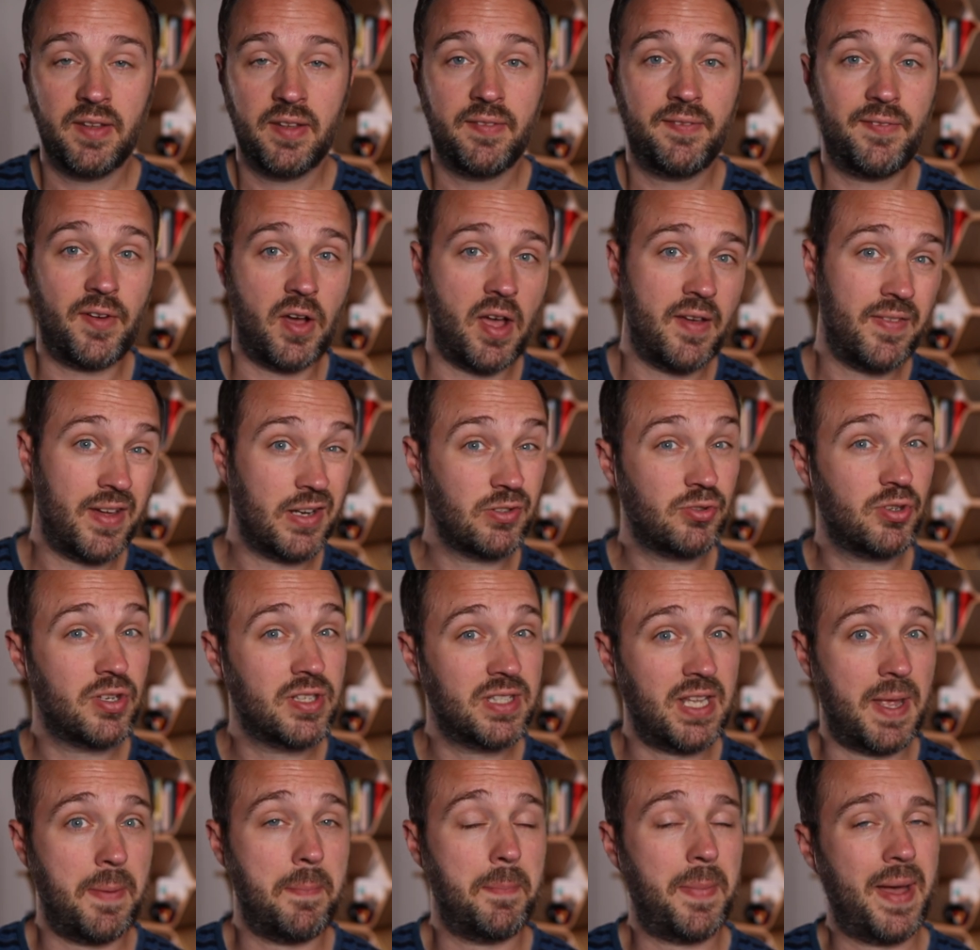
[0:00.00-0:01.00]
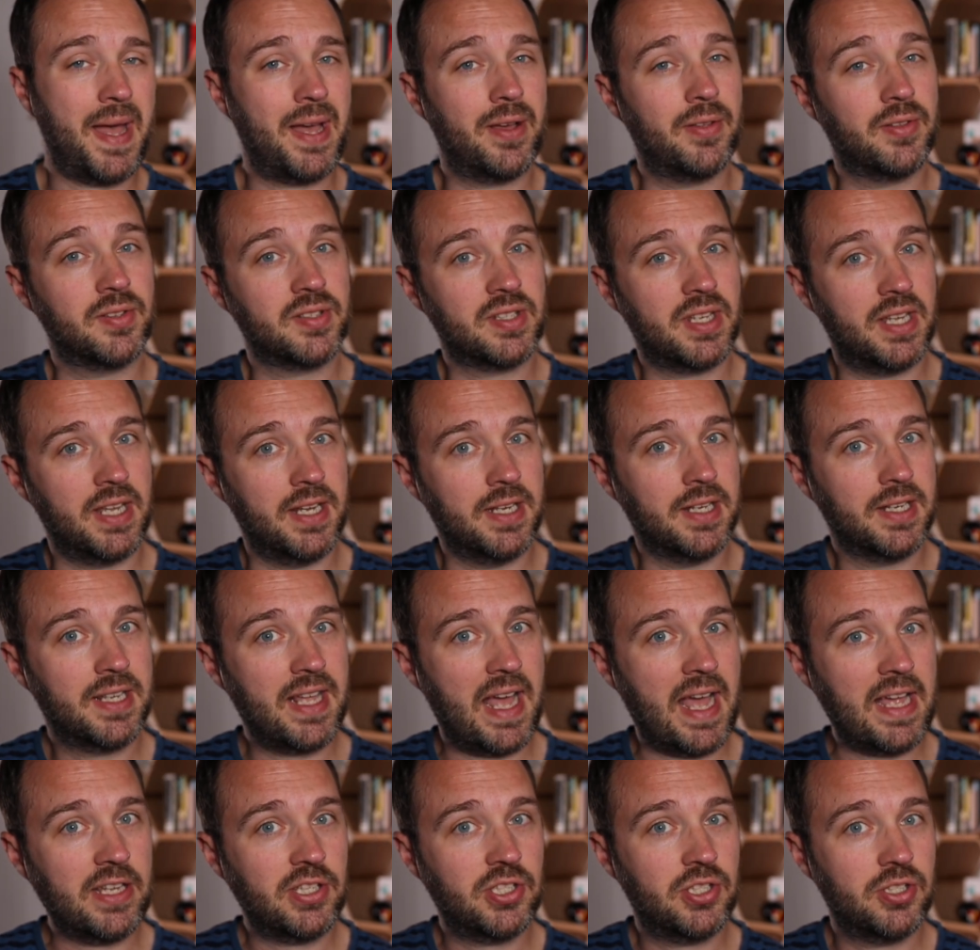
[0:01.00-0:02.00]
£510 in
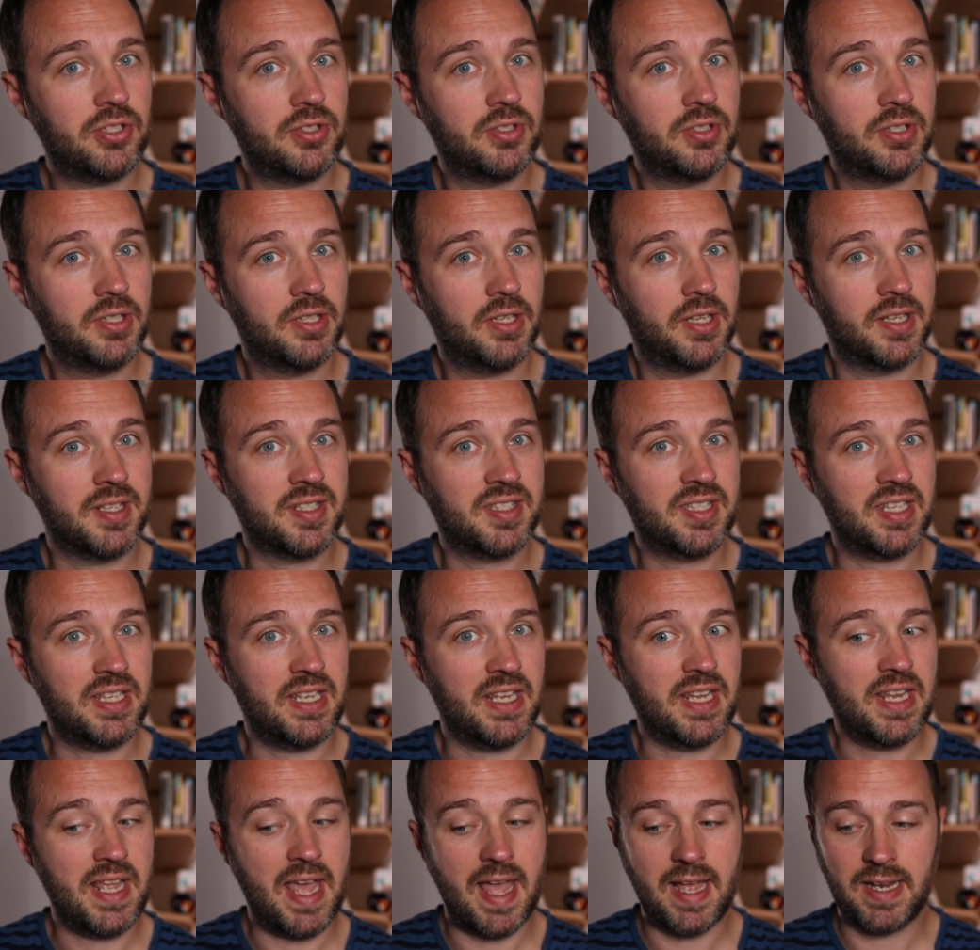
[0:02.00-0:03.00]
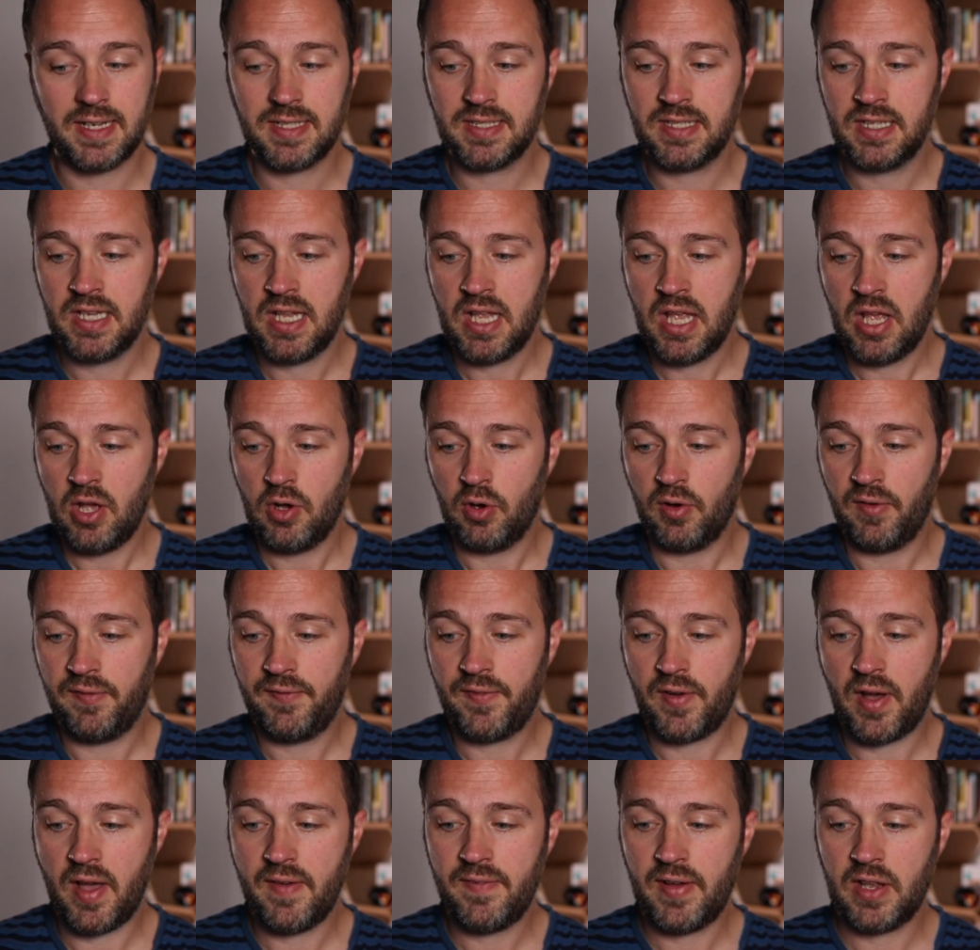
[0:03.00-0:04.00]
cash at CEX, or
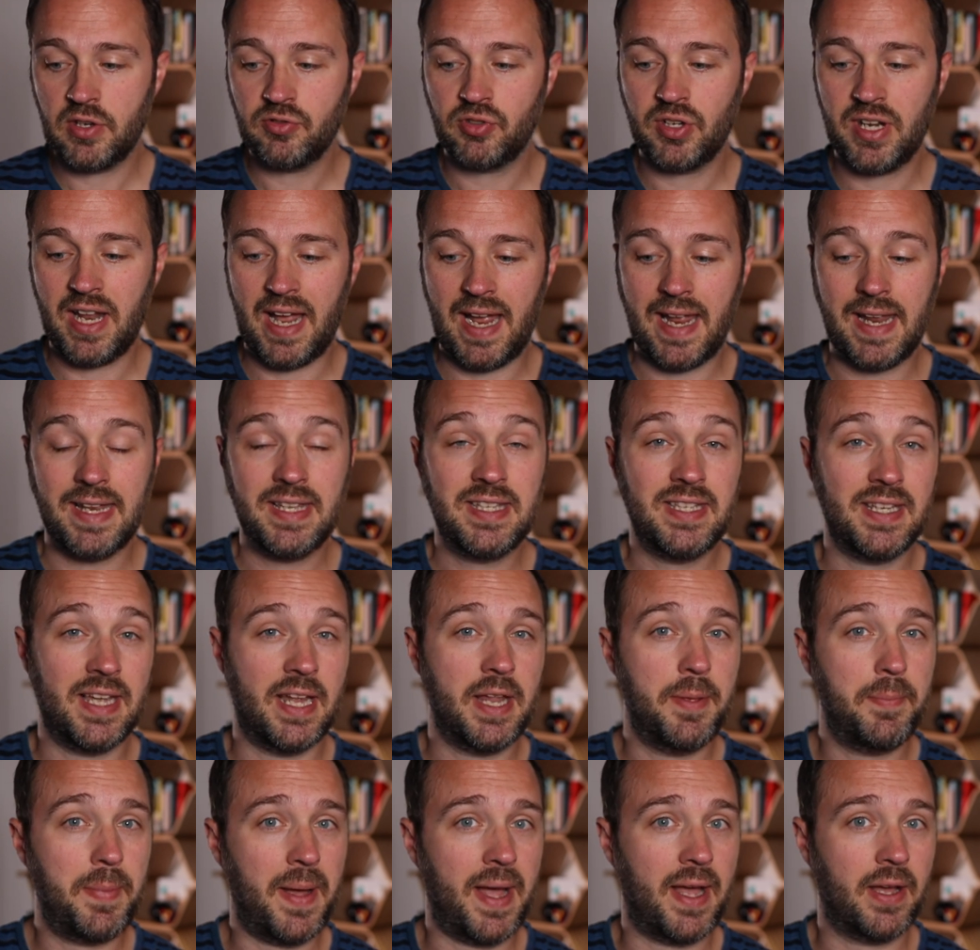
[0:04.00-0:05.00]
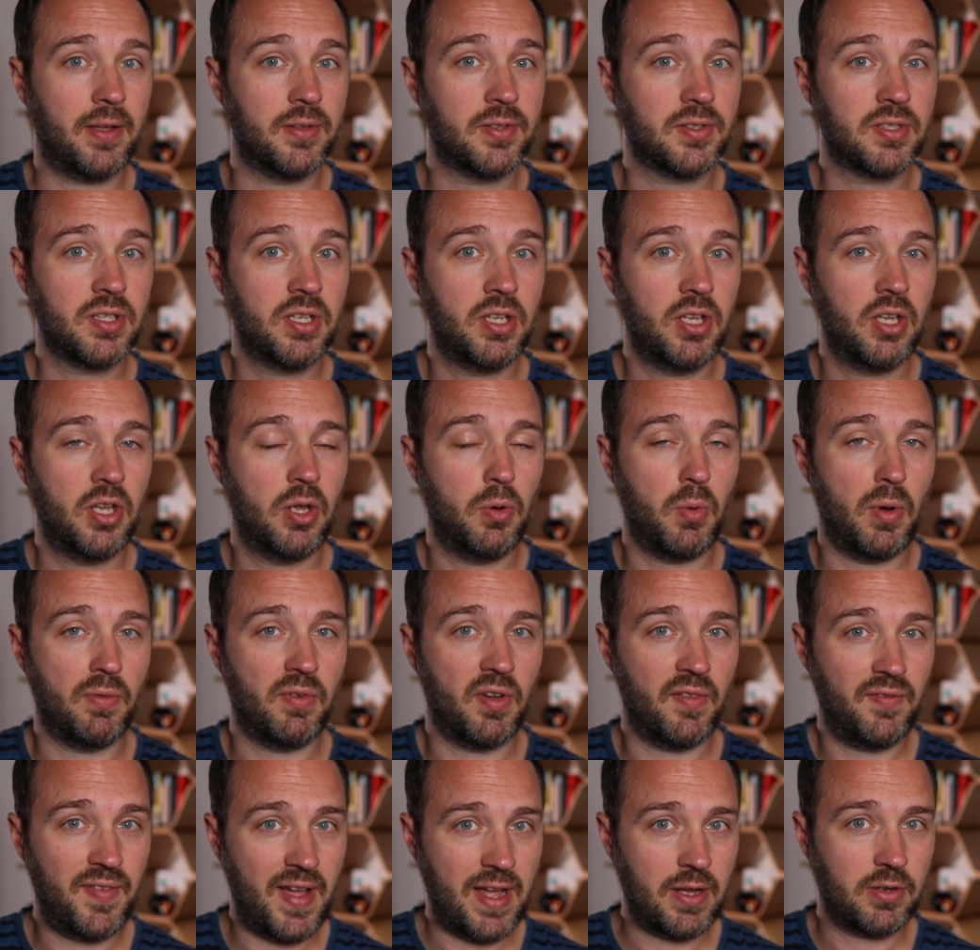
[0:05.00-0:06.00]
£588 with
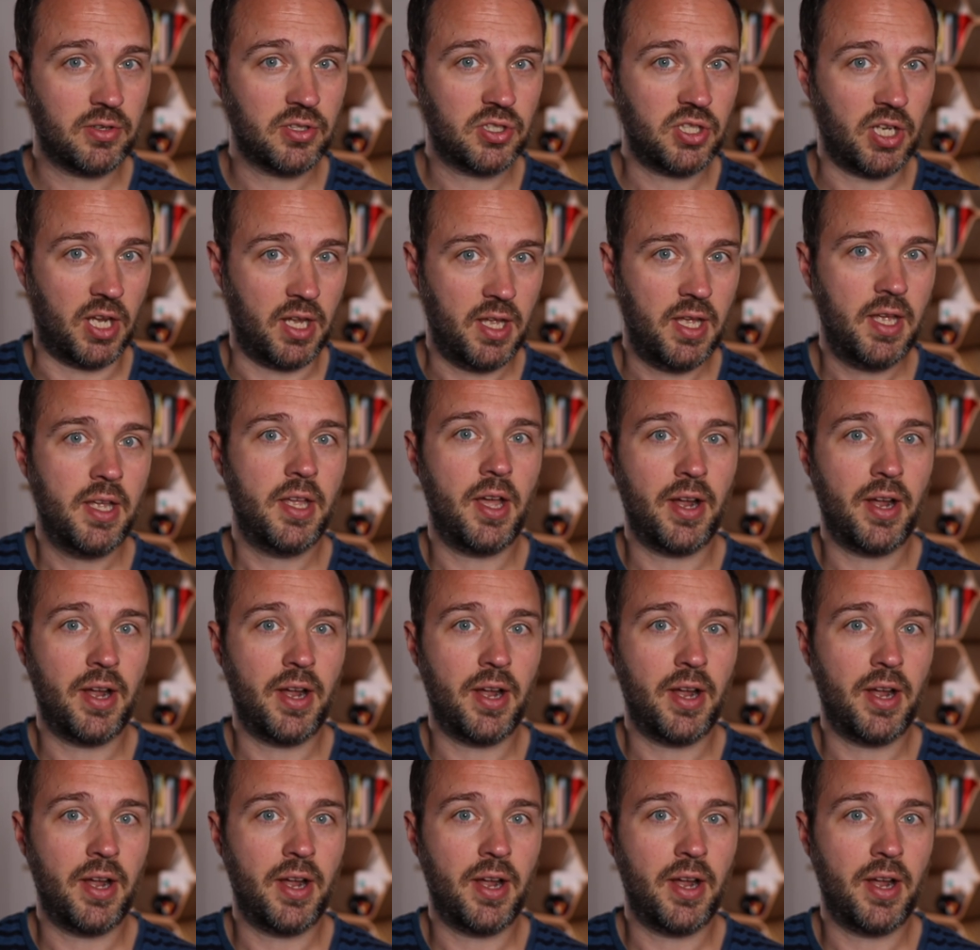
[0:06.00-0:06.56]
a voucher.